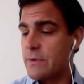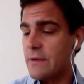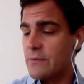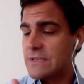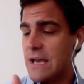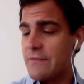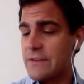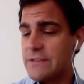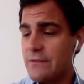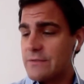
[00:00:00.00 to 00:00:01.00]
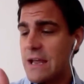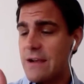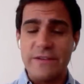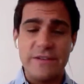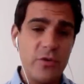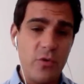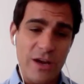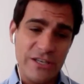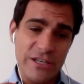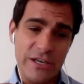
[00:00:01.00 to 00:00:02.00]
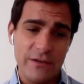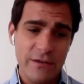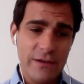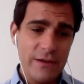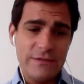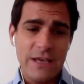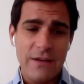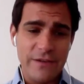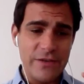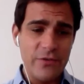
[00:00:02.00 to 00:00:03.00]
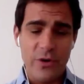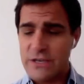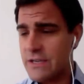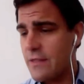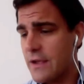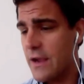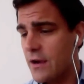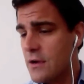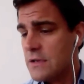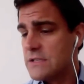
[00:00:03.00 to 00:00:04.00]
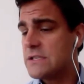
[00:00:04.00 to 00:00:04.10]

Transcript: But it was kind of a two question thing here.